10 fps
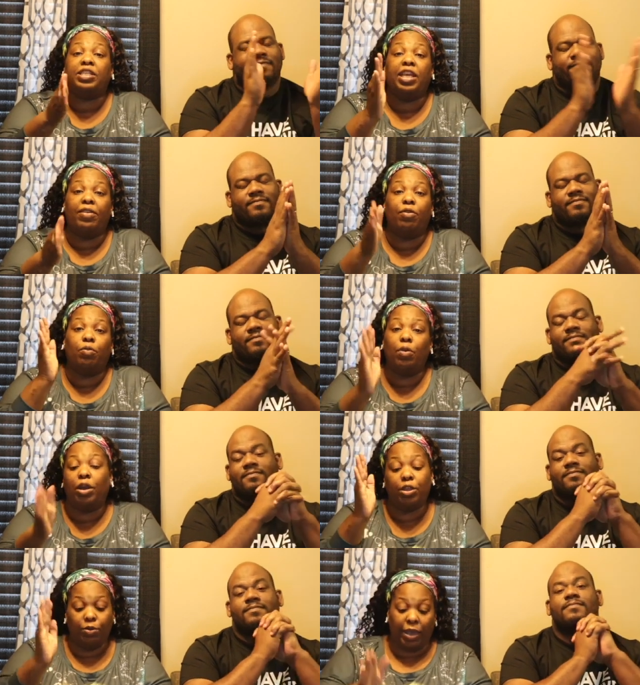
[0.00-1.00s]
Speaker 1: each and every
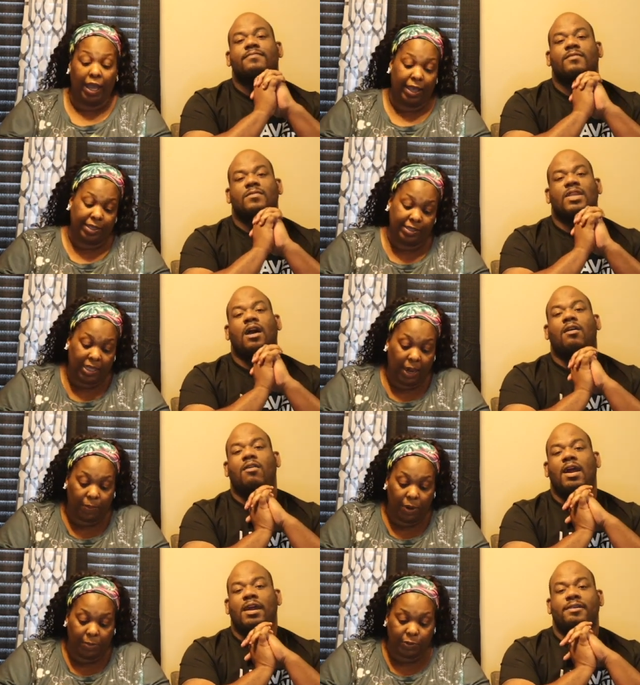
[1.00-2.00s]
one of you guys. All
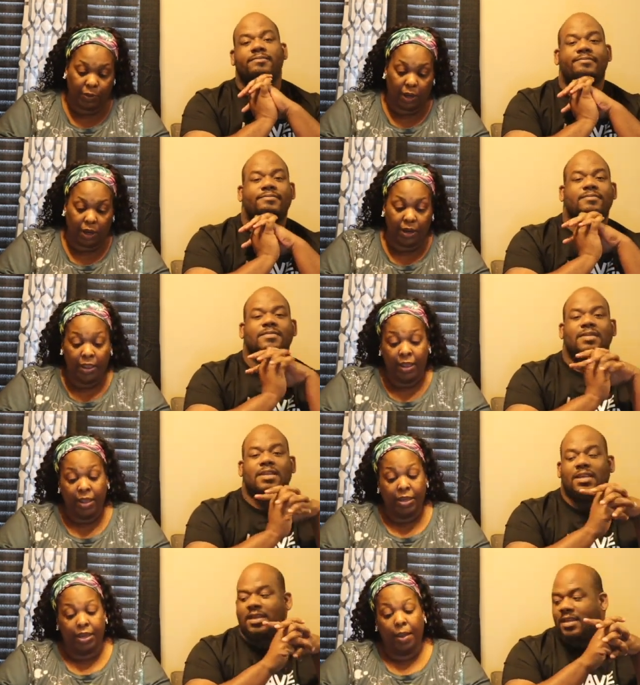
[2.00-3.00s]
right. we are.
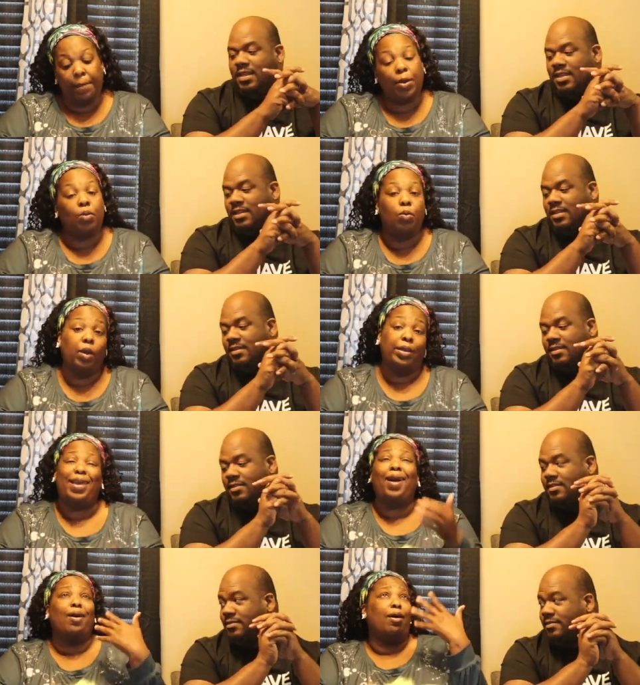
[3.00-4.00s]
Number
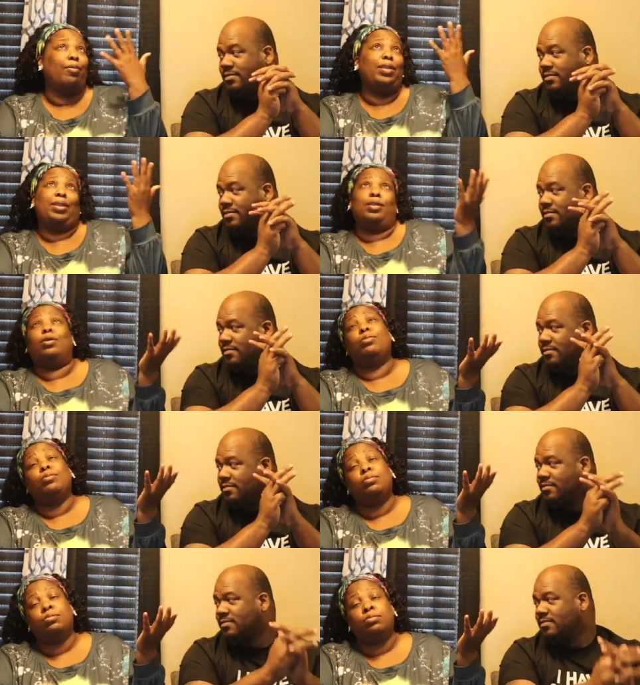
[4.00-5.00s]
one, y'all already know